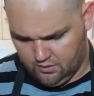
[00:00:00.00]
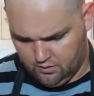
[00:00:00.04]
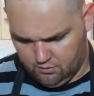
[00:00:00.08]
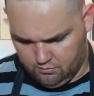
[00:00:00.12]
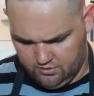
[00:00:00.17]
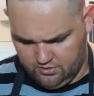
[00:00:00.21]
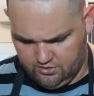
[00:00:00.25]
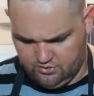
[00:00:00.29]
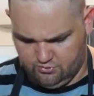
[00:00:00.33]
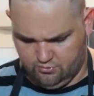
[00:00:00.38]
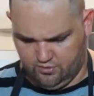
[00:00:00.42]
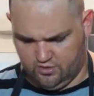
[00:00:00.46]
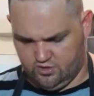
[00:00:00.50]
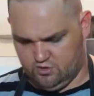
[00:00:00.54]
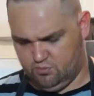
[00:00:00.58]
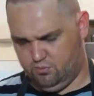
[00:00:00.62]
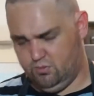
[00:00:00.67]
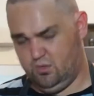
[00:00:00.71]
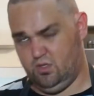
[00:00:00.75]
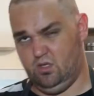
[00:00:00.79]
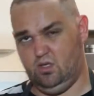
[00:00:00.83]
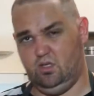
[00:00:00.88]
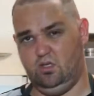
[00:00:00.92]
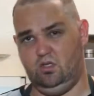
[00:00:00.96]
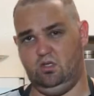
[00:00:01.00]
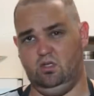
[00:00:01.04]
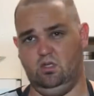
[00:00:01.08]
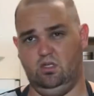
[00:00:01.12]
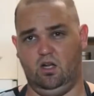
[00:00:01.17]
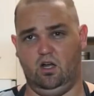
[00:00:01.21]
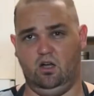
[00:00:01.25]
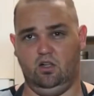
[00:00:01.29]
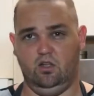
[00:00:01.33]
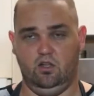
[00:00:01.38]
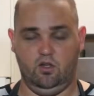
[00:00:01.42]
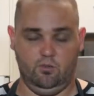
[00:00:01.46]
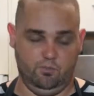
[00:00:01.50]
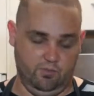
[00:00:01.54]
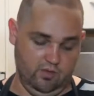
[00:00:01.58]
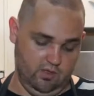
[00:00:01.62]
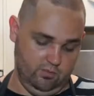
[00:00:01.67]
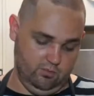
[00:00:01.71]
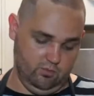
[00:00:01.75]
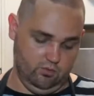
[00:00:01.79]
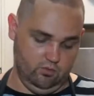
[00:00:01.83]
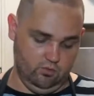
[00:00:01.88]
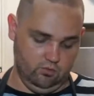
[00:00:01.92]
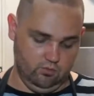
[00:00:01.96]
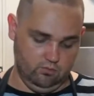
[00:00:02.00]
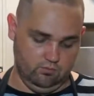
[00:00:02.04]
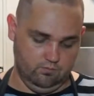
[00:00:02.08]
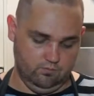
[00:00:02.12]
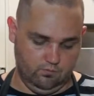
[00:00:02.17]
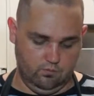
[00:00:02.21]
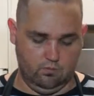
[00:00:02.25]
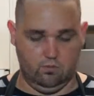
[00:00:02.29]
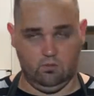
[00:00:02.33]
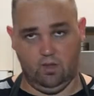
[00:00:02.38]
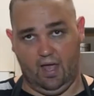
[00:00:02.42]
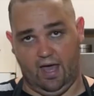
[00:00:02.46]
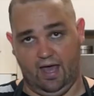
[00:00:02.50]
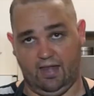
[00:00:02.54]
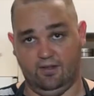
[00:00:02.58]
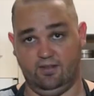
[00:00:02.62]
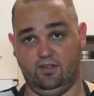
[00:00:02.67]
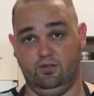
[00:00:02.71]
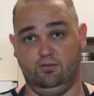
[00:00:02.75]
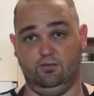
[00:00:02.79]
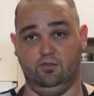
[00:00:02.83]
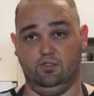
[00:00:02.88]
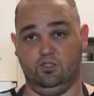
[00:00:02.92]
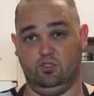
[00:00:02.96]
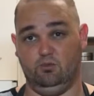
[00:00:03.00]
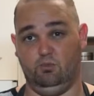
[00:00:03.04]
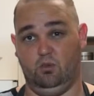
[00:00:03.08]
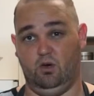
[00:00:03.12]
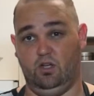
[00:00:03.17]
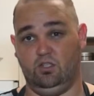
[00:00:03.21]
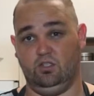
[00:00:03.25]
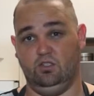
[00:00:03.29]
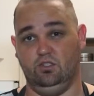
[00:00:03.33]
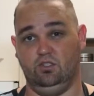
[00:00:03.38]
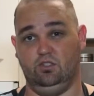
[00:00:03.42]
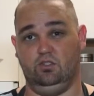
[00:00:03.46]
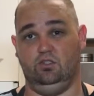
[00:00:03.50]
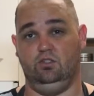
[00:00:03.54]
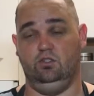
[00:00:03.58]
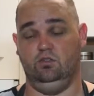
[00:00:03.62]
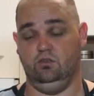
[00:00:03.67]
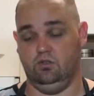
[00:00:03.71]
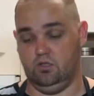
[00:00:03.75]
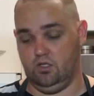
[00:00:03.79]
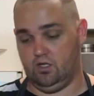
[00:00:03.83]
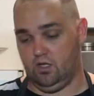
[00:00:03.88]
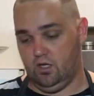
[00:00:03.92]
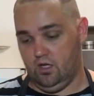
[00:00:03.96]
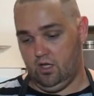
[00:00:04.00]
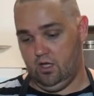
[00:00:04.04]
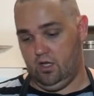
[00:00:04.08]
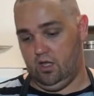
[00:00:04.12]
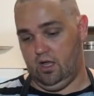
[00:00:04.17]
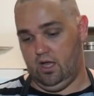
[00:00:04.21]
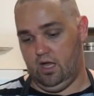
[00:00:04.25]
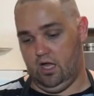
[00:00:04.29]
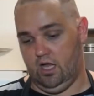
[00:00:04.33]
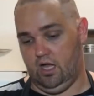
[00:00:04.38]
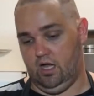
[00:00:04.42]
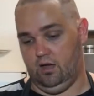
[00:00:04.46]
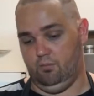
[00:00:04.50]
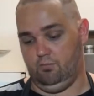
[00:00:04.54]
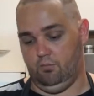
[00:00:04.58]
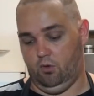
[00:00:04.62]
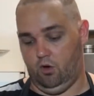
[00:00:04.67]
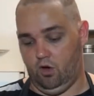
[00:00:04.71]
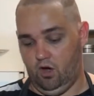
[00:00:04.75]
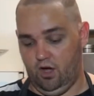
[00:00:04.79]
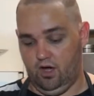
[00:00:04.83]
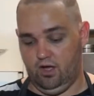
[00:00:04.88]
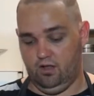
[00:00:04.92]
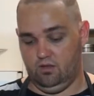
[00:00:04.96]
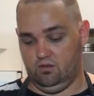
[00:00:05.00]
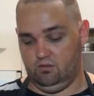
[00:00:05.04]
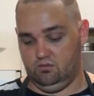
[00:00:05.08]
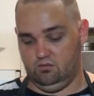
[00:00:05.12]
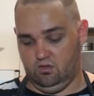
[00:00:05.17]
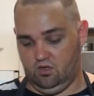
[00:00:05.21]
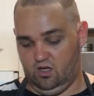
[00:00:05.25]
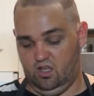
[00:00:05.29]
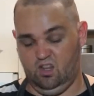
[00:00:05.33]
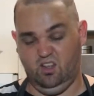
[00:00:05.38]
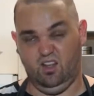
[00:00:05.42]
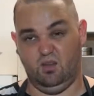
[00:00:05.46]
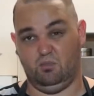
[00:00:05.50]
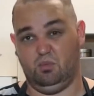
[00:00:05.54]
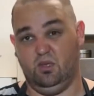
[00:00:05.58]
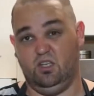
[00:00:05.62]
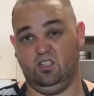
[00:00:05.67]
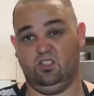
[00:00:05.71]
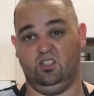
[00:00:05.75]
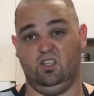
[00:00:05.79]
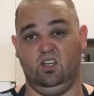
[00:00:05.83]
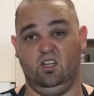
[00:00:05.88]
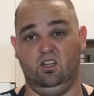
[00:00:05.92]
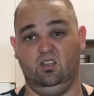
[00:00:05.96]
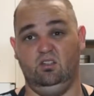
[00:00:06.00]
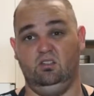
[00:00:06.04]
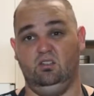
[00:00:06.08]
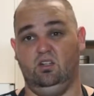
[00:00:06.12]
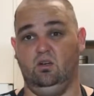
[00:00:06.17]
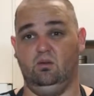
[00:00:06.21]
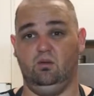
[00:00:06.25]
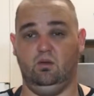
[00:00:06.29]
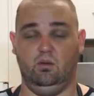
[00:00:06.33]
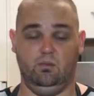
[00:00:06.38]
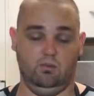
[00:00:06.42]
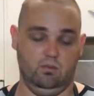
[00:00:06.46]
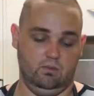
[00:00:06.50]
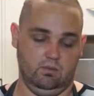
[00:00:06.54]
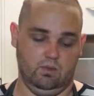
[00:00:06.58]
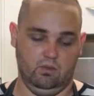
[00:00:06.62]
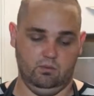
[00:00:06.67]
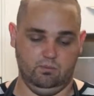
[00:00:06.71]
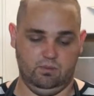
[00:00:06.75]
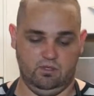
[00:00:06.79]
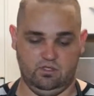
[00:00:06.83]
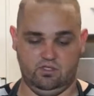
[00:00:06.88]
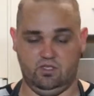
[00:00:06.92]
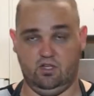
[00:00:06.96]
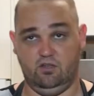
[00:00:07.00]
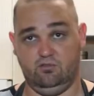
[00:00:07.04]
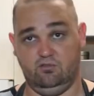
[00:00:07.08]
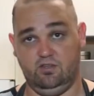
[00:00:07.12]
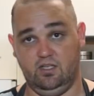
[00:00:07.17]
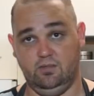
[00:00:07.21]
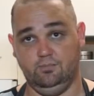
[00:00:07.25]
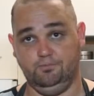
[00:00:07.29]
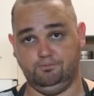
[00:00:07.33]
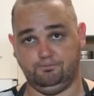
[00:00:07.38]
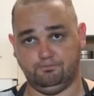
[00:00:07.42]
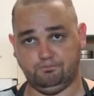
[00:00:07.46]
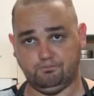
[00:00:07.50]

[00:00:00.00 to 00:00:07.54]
with this recipe, you know, a lot of people add different spices to it. I like pesto. I'm a pesto fan.